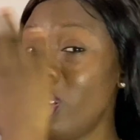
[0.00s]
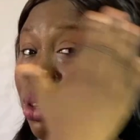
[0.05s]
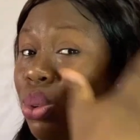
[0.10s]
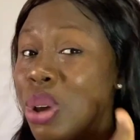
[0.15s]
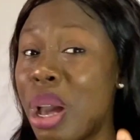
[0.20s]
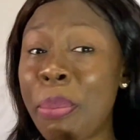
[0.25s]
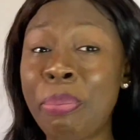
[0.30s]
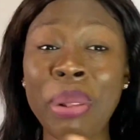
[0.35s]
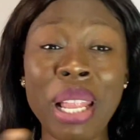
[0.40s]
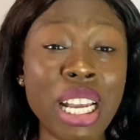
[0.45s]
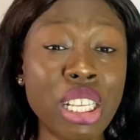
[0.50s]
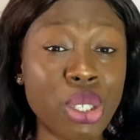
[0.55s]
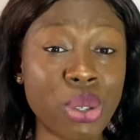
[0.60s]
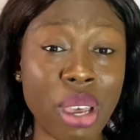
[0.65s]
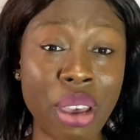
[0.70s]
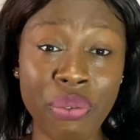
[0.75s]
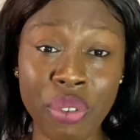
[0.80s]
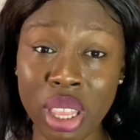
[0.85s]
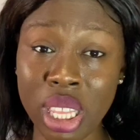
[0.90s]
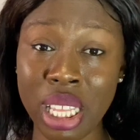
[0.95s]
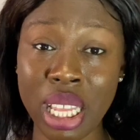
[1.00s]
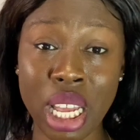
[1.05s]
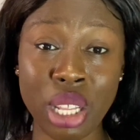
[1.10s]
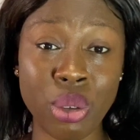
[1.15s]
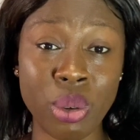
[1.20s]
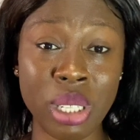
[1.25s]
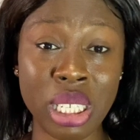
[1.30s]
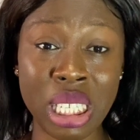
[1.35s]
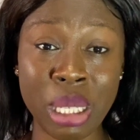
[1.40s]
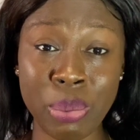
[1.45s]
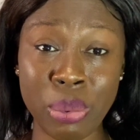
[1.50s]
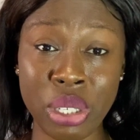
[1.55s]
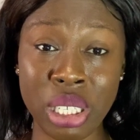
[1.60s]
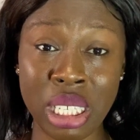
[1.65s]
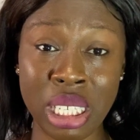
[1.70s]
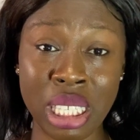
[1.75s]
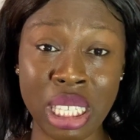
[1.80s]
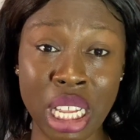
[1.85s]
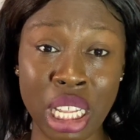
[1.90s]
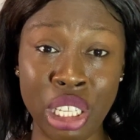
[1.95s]
you are blind to everything that the Holy
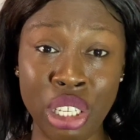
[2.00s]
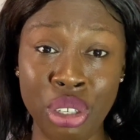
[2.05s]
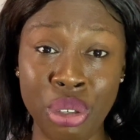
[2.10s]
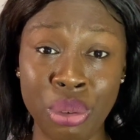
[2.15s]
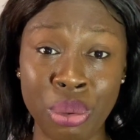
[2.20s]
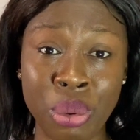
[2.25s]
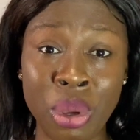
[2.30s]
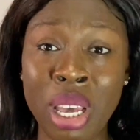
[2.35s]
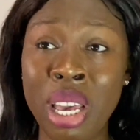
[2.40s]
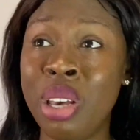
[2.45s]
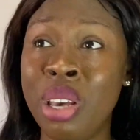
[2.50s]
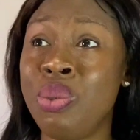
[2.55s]
Spirit is telling you.